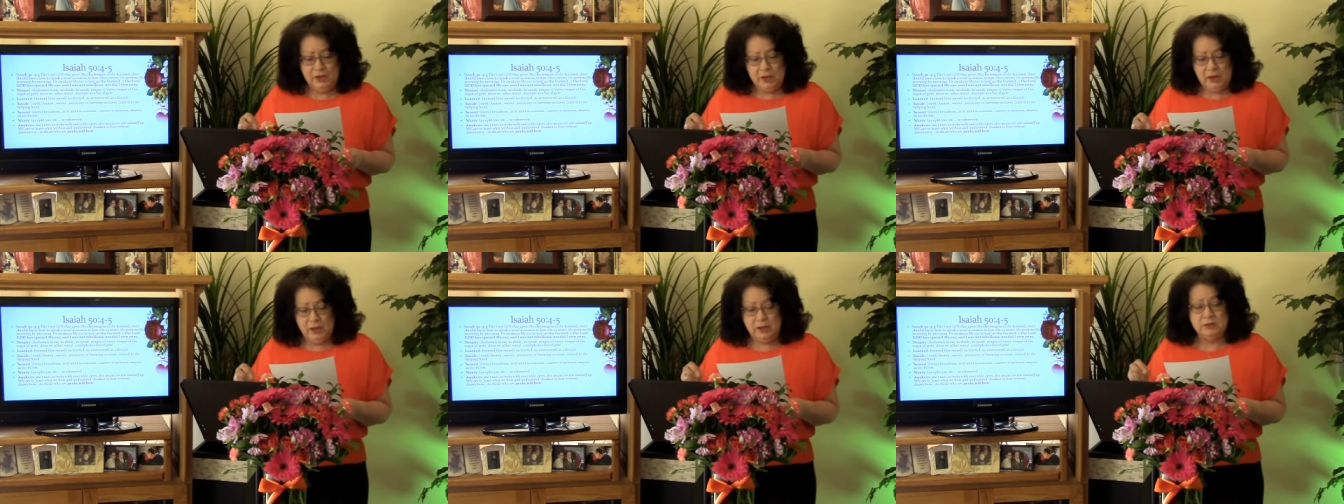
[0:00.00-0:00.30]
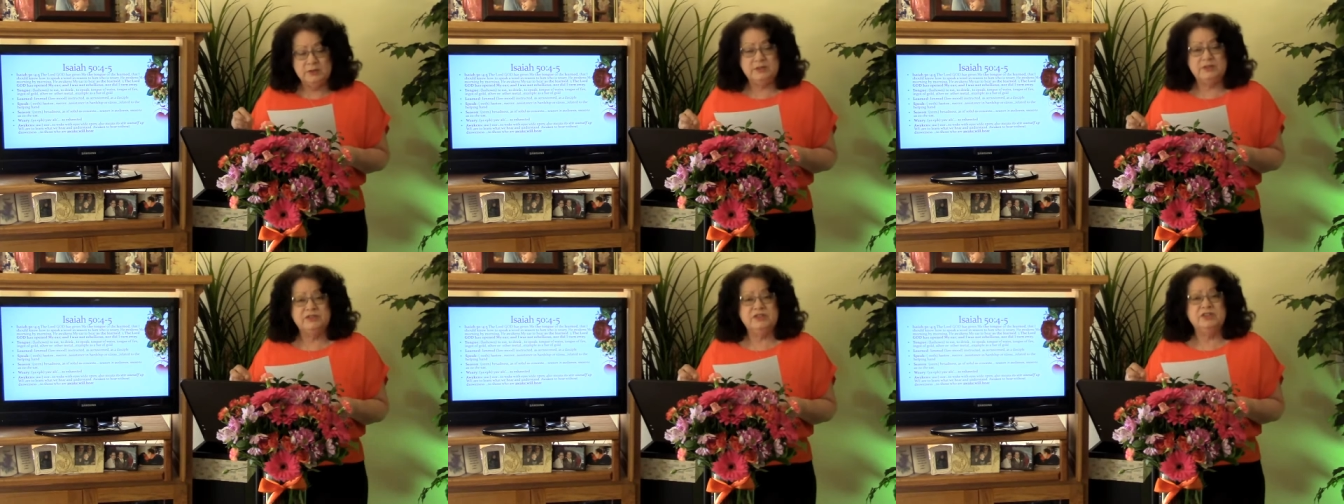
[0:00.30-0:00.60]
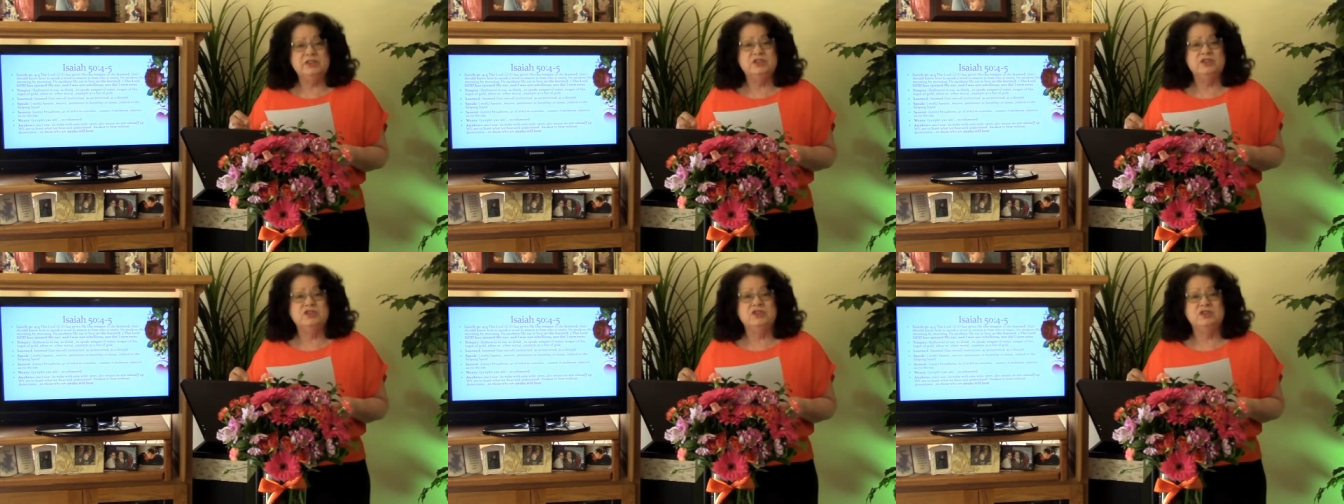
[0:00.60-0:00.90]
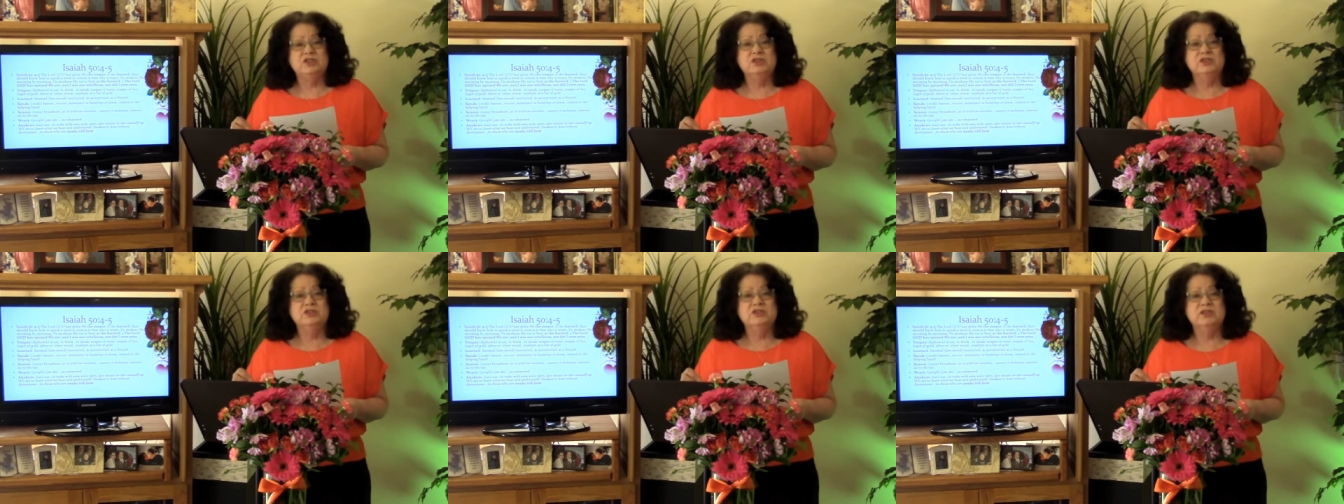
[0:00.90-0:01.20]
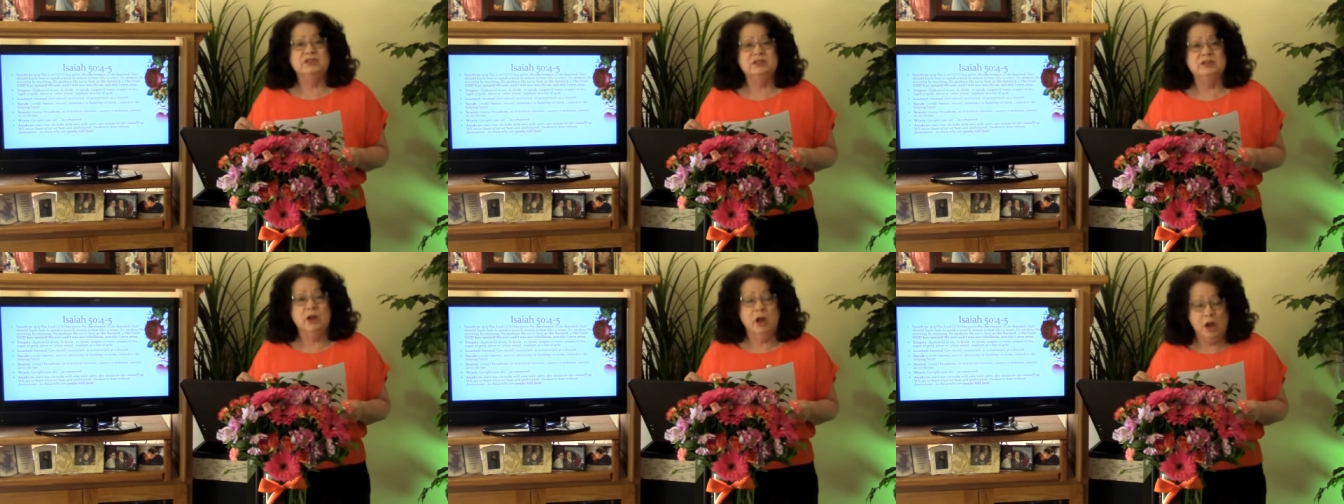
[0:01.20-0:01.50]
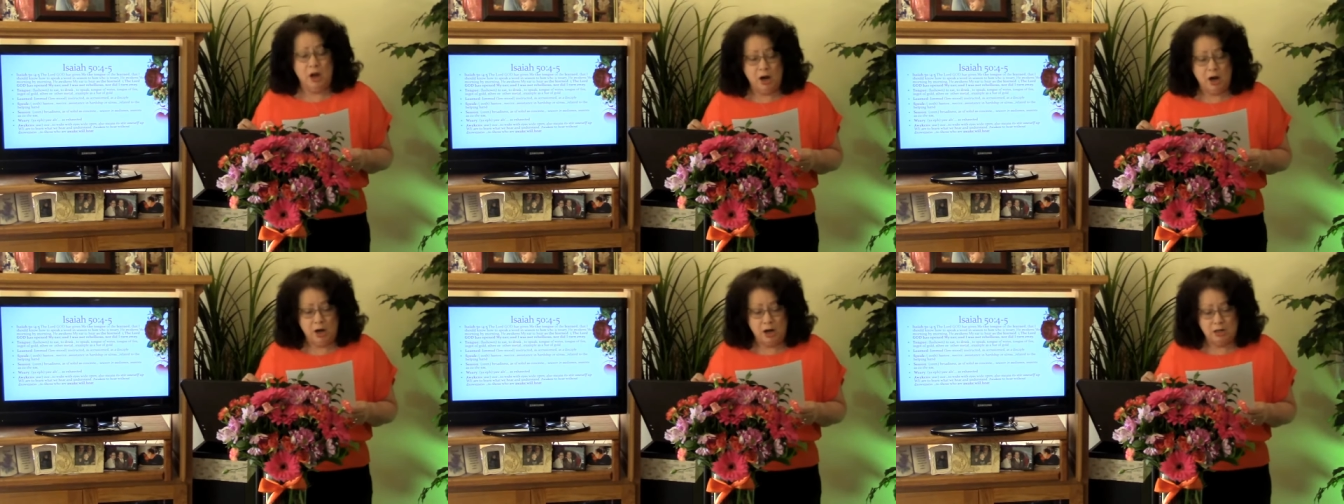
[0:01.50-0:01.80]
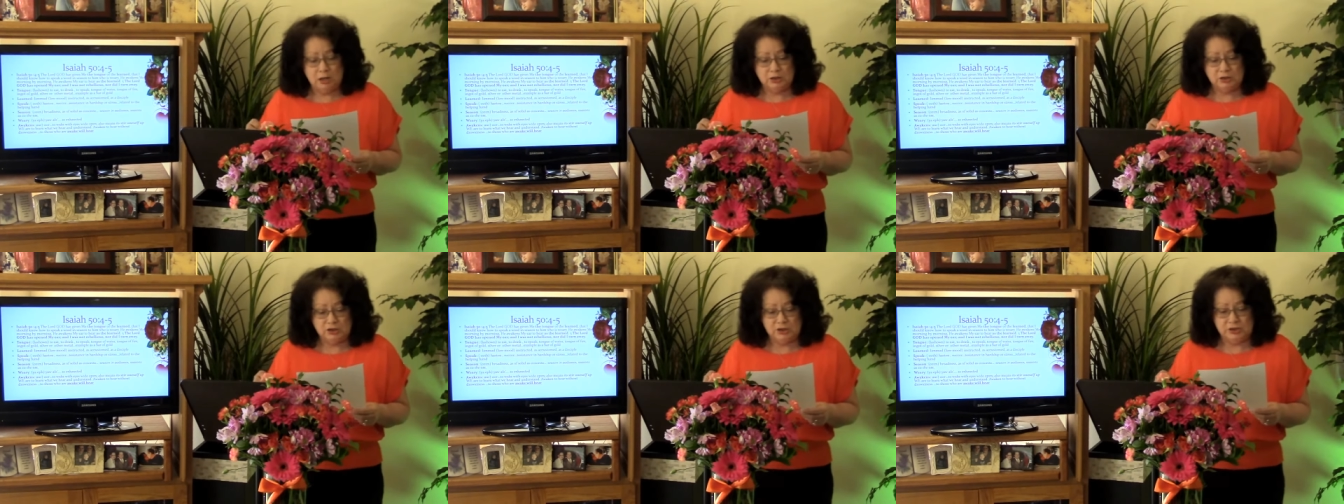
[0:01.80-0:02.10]
assistance and
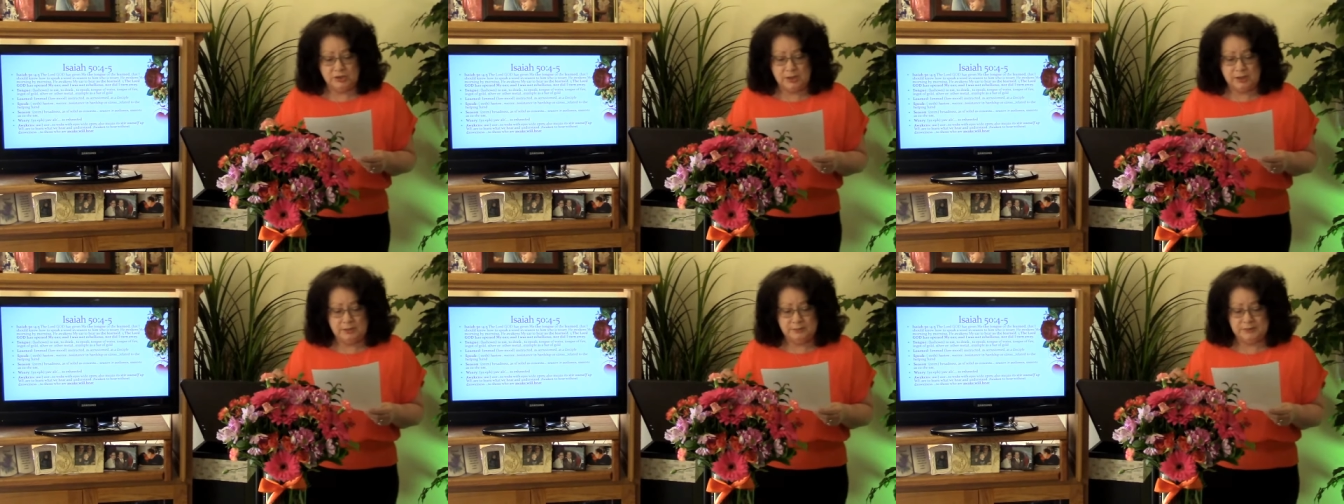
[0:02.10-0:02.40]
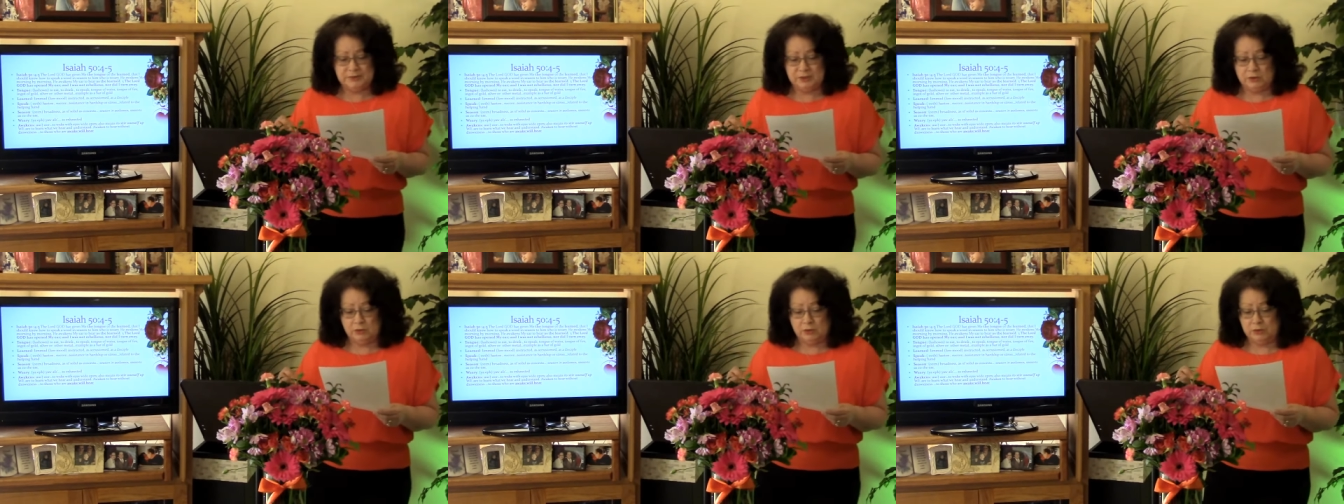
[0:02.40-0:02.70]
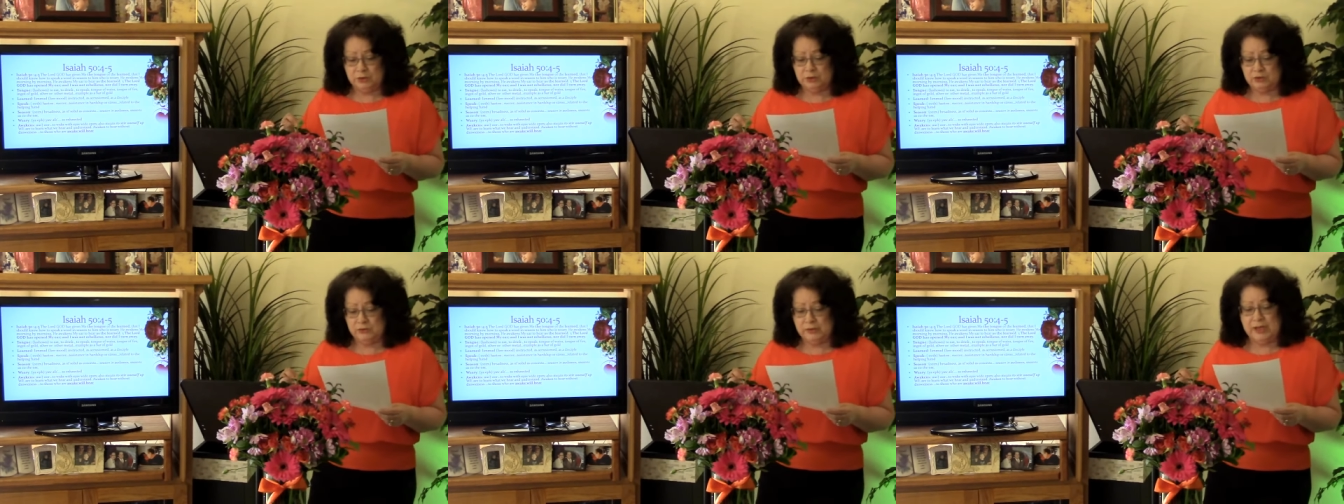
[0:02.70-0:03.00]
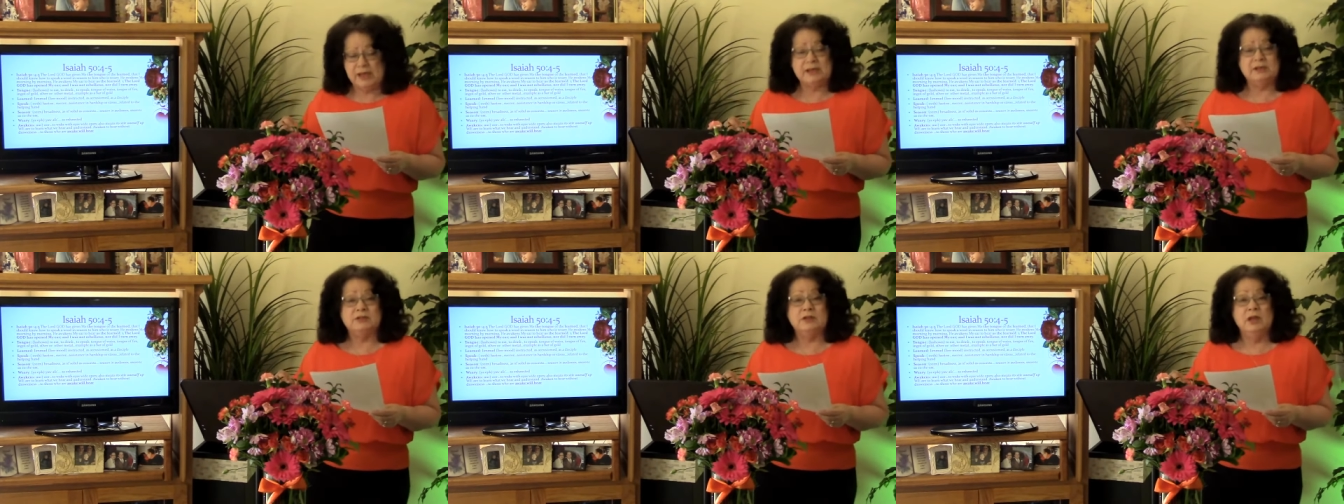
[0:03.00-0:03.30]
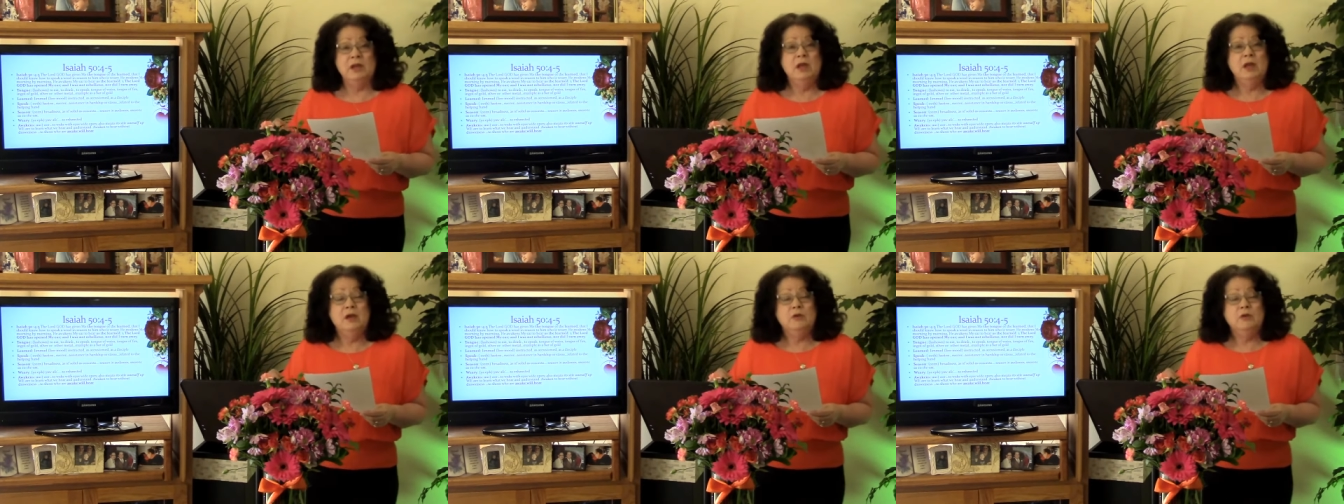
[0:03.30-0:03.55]
hardships or stress